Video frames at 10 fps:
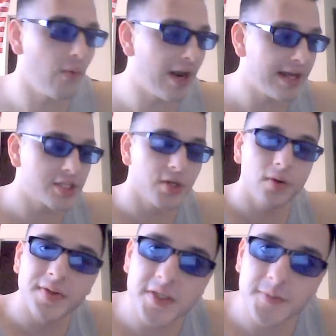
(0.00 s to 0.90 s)
When I took
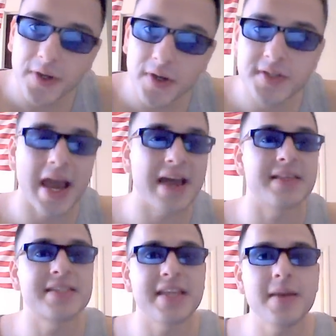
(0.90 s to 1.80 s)
all these pills, at
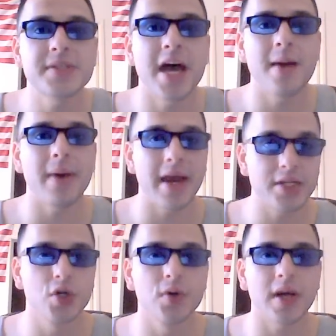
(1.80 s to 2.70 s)
the same time, I
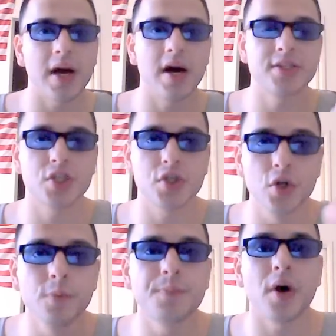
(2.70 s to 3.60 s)
took a
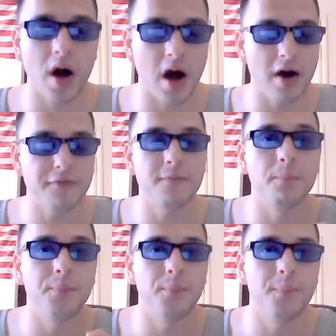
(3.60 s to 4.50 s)
scoop of
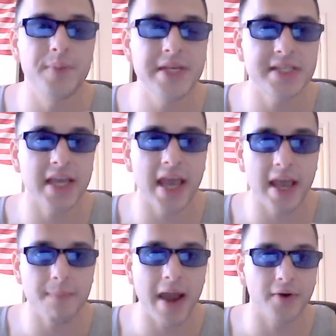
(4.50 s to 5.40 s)

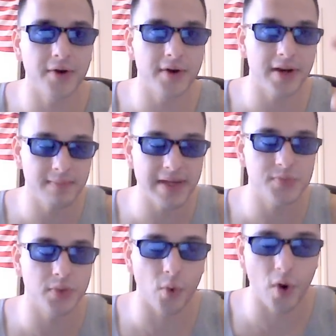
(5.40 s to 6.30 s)
BCA powder
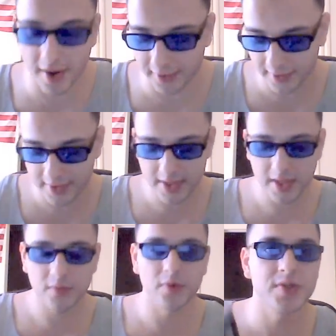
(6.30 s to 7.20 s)
mixed with water,
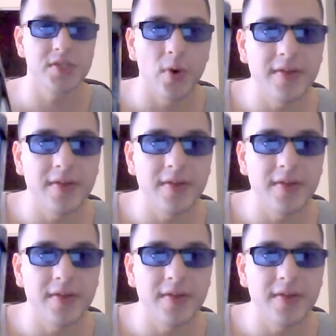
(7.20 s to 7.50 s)
which was the